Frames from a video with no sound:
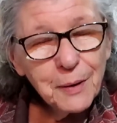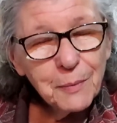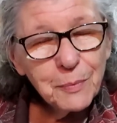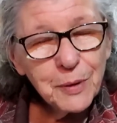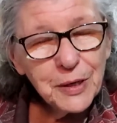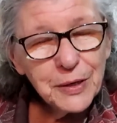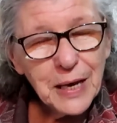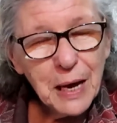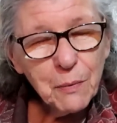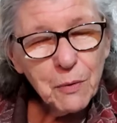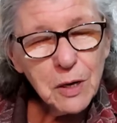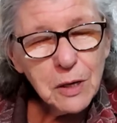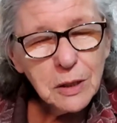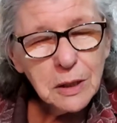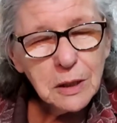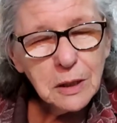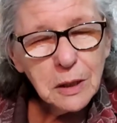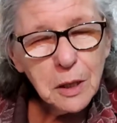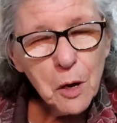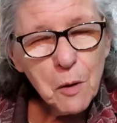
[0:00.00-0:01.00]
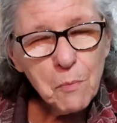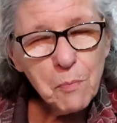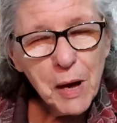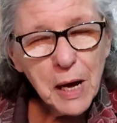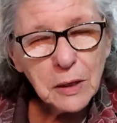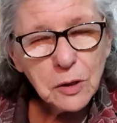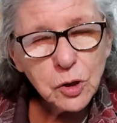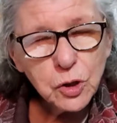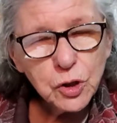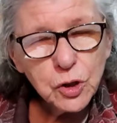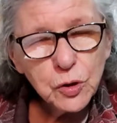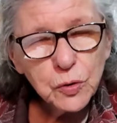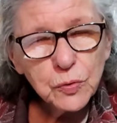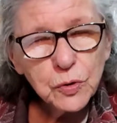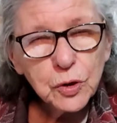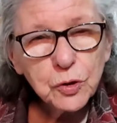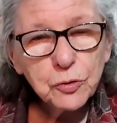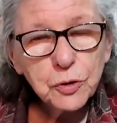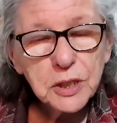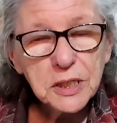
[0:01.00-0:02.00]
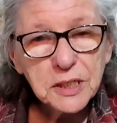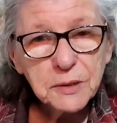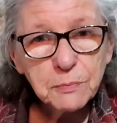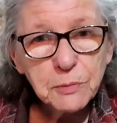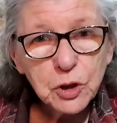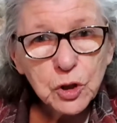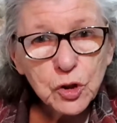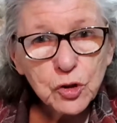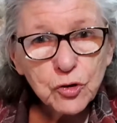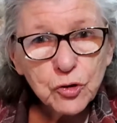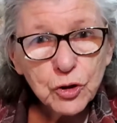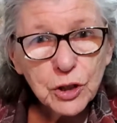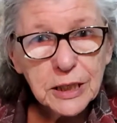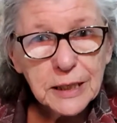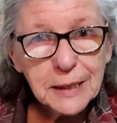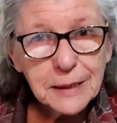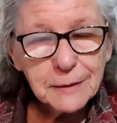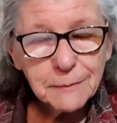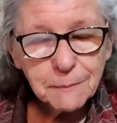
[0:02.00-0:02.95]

But now I can go back to the Christmas tree.